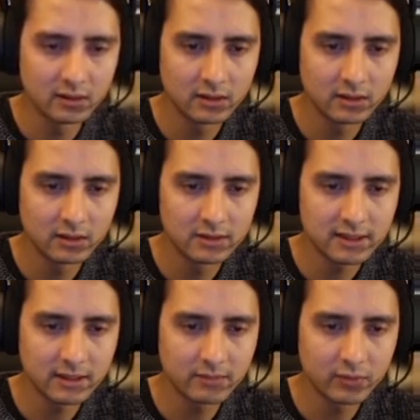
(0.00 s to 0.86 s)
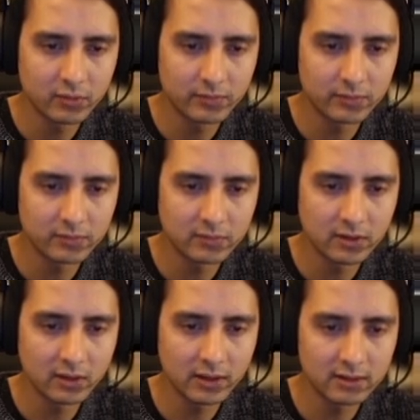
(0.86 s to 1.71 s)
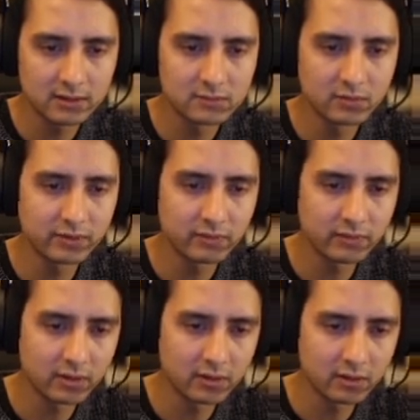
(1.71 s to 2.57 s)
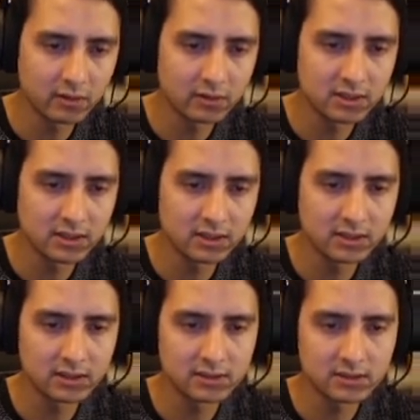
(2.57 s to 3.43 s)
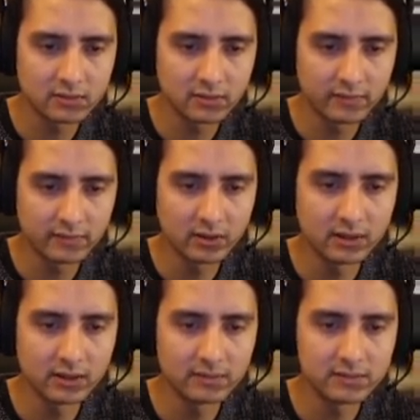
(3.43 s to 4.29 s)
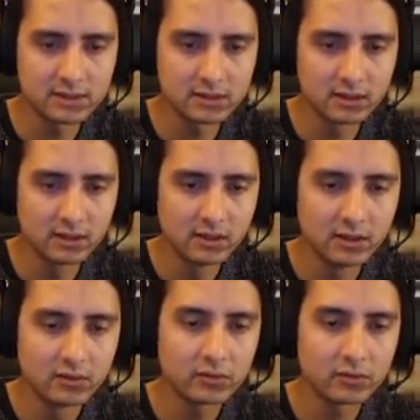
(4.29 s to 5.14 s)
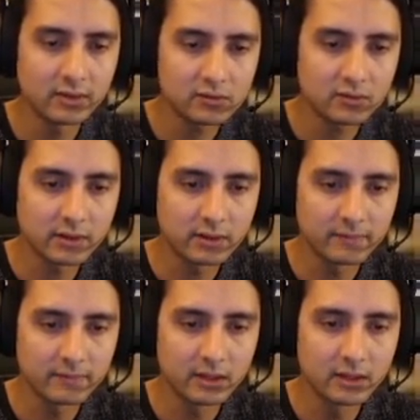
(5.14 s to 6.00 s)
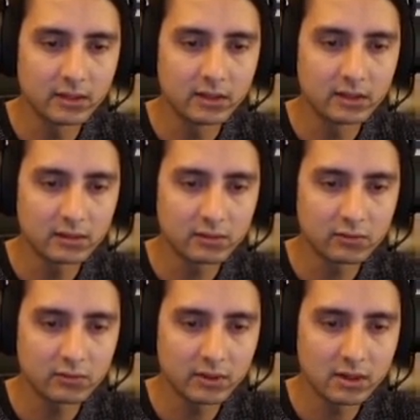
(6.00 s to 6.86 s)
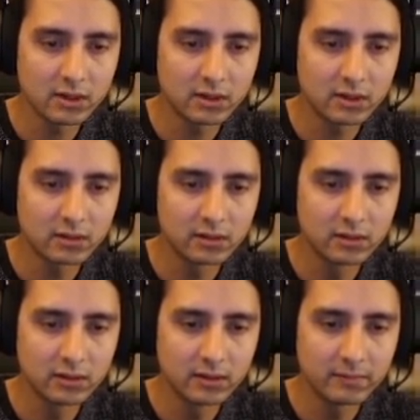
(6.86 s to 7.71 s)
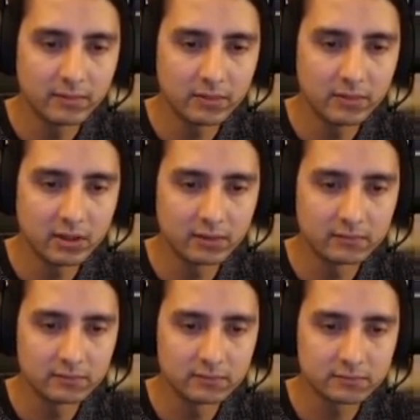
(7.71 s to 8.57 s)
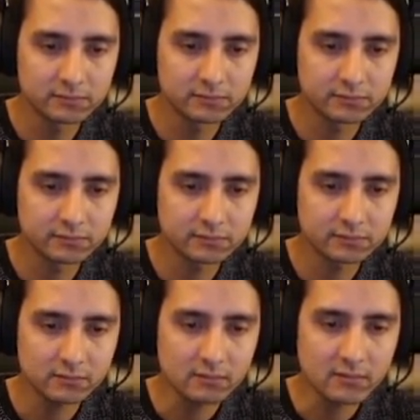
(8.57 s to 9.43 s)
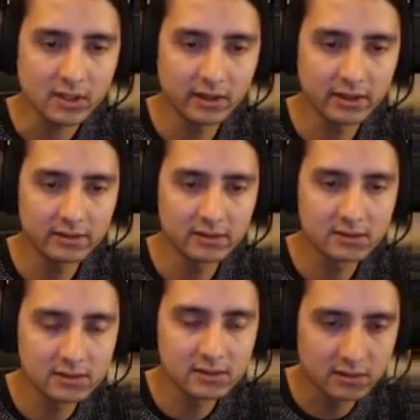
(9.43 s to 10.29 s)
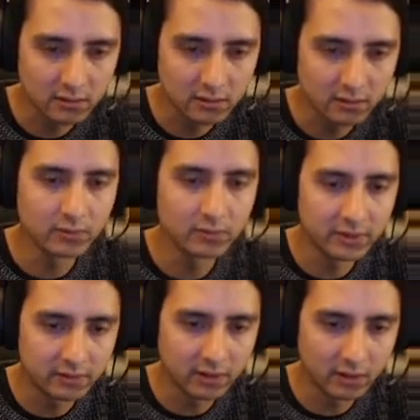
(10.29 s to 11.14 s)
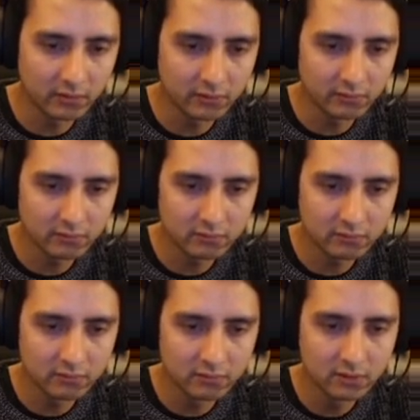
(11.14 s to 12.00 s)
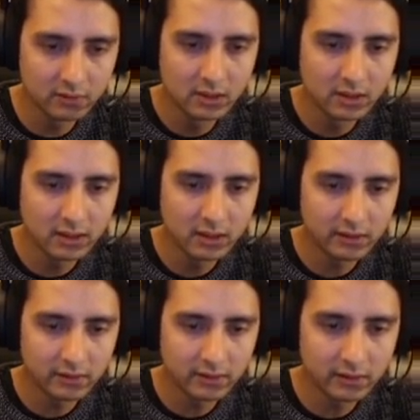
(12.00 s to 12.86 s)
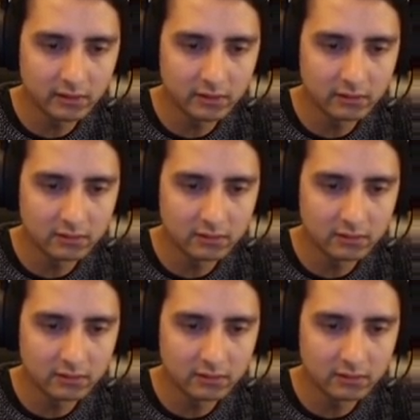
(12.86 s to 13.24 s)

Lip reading: Same, the head is moving with the chest, with the hips. So that's why here maybe head it's still a little bit down, and then